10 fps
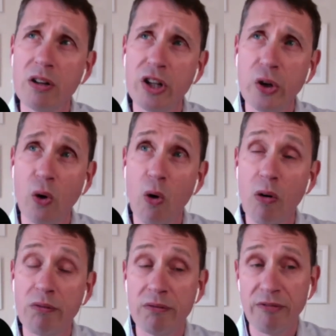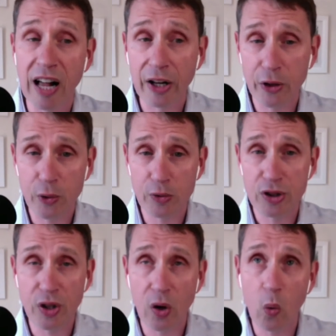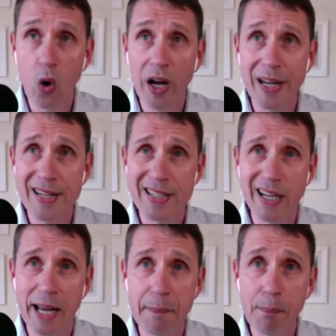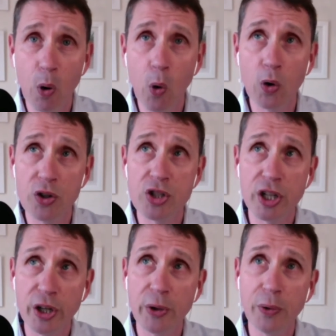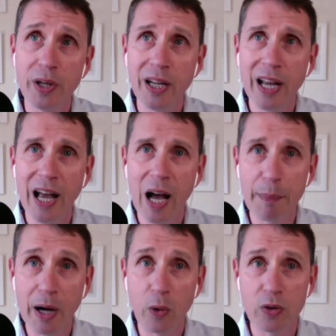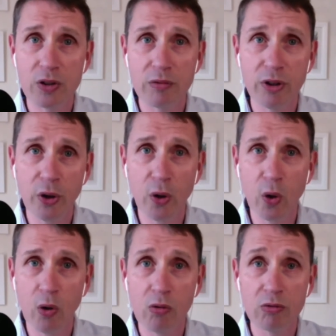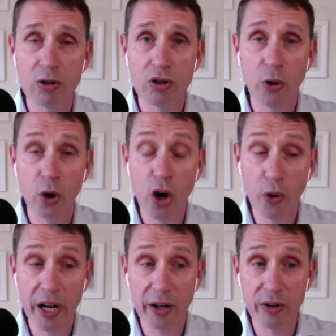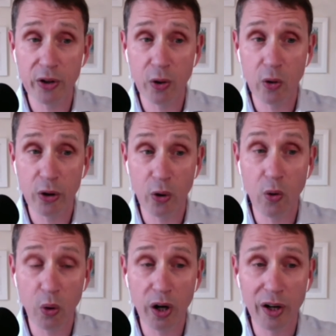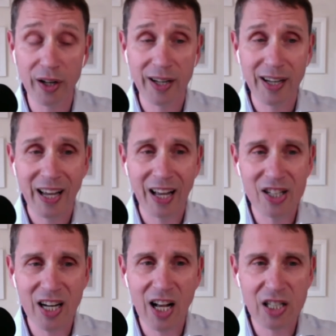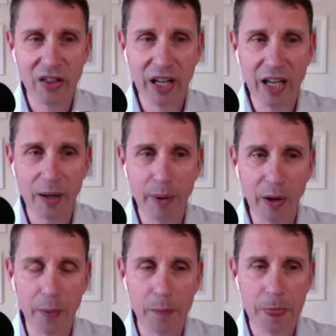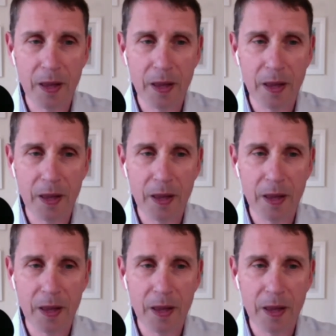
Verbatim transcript: your values. So what is important to you about your your career and your your work? and start to think about,